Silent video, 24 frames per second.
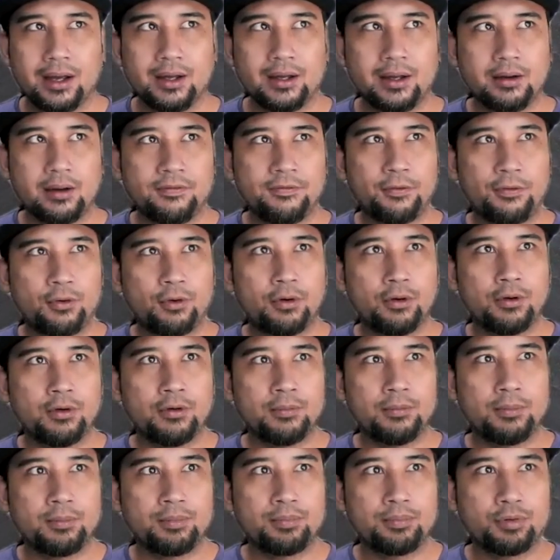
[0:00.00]

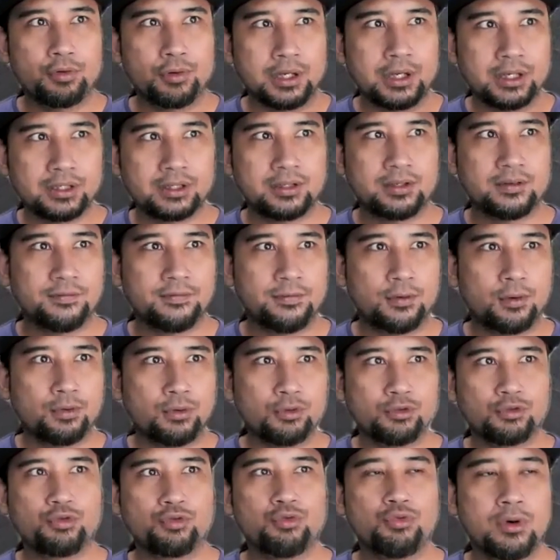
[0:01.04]
for product
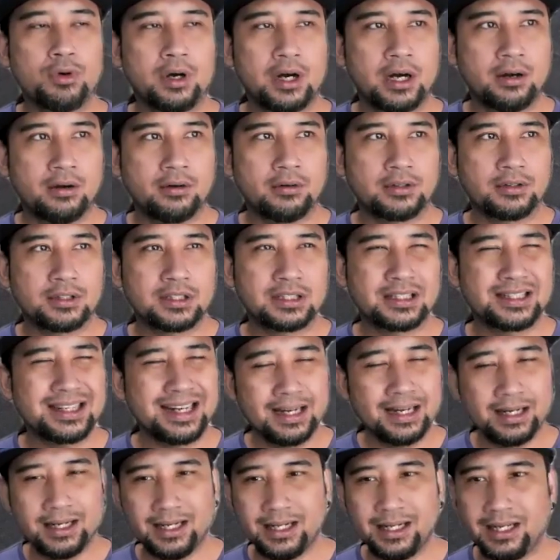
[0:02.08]
folks who are
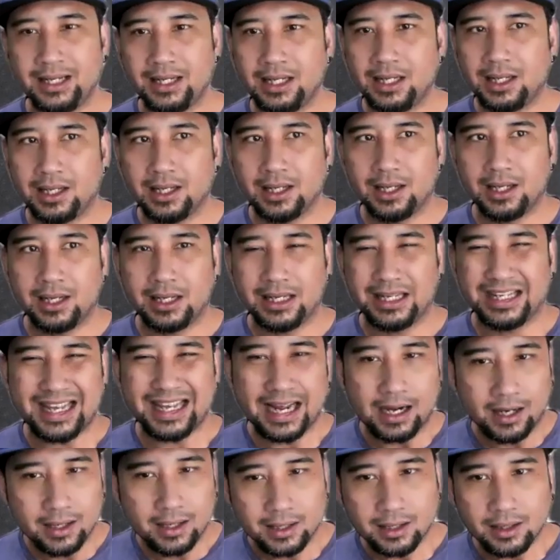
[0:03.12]
slightly
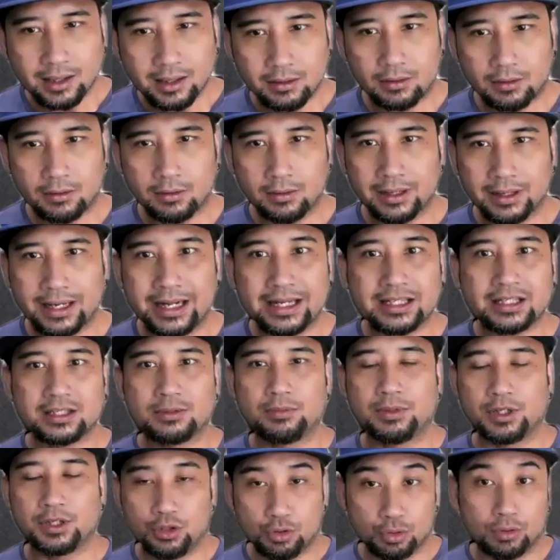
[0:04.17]
younger or less
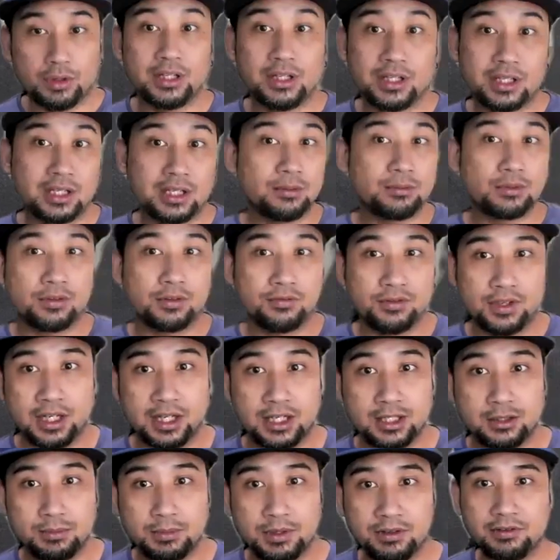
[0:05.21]
mature in terms of their
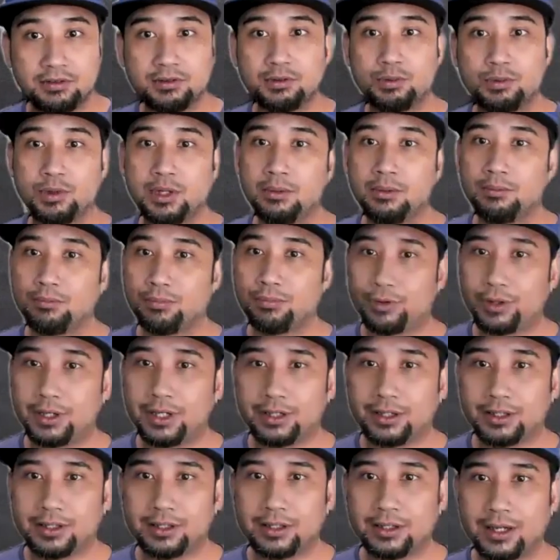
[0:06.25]
experience within
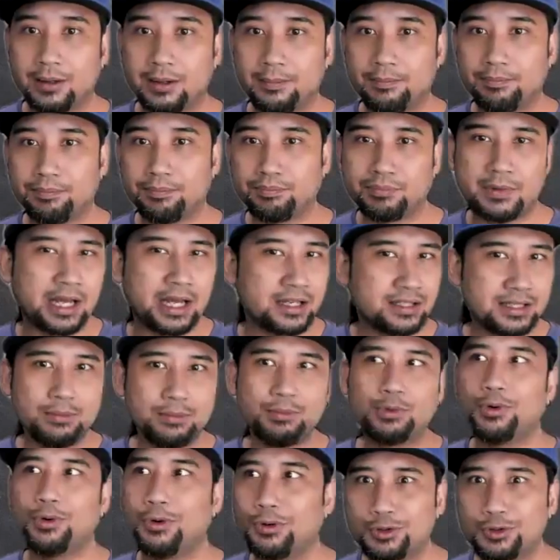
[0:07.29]
product, I
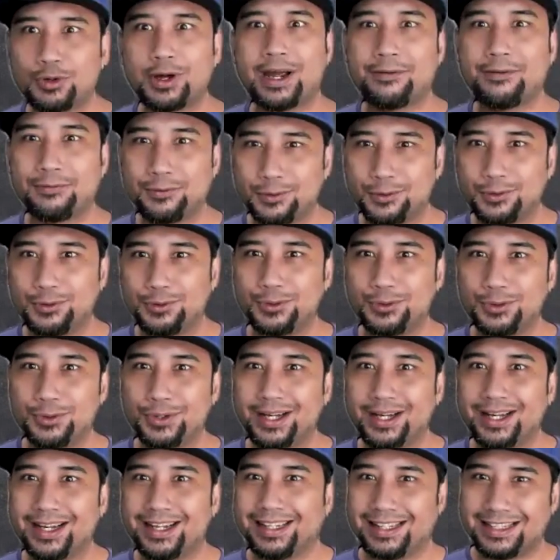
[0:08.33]
seem to also have to do
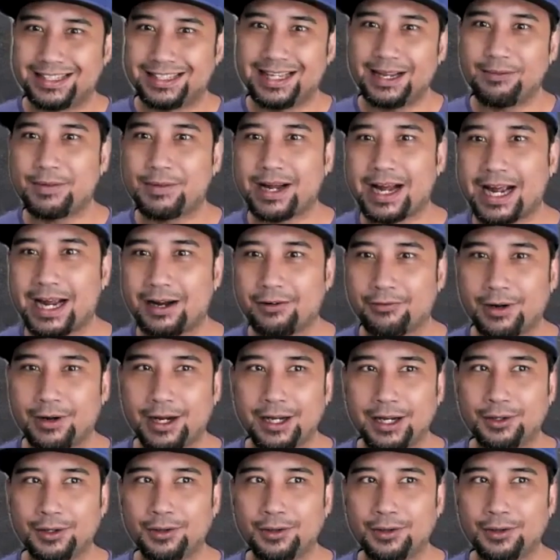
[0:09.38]
the same kind, right?